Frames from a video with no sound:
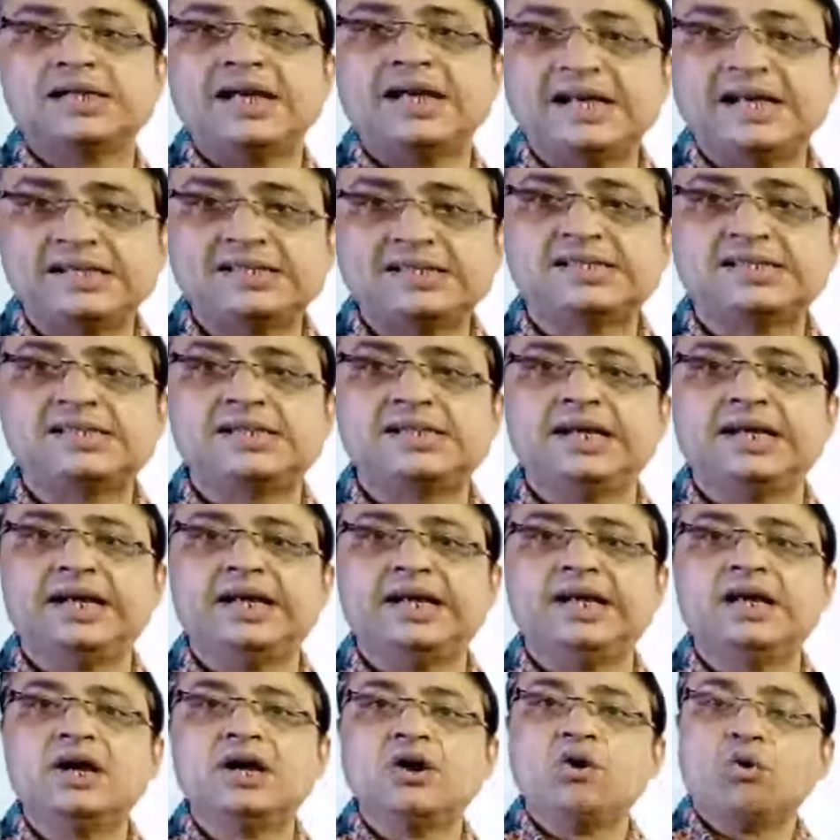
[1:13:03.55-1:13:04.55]

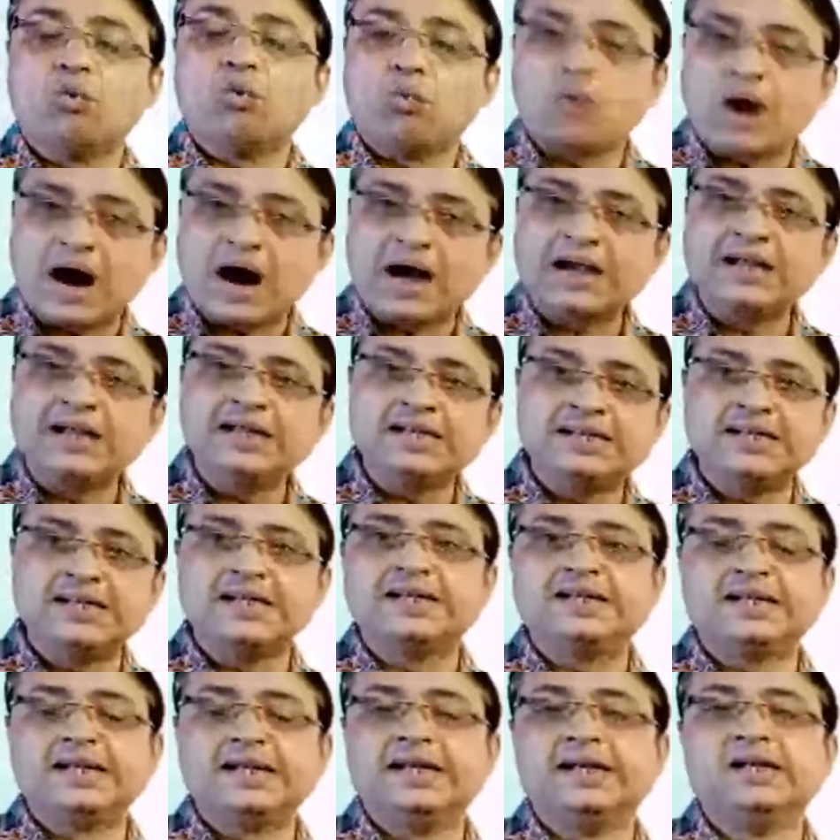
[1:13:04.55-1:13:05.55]
st y
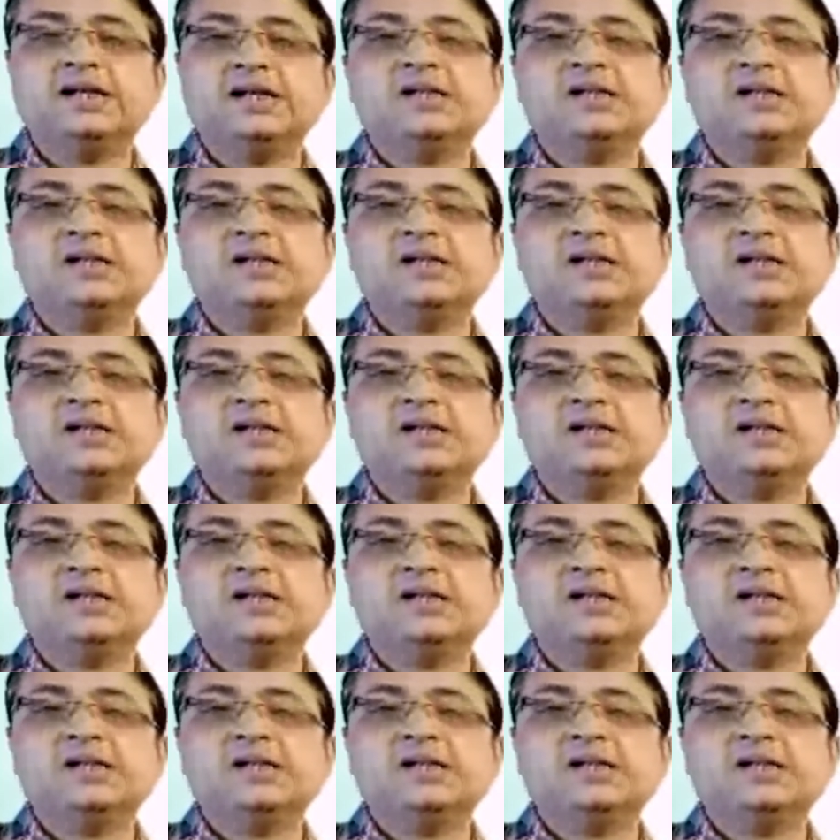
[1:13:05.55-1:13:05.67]
dt,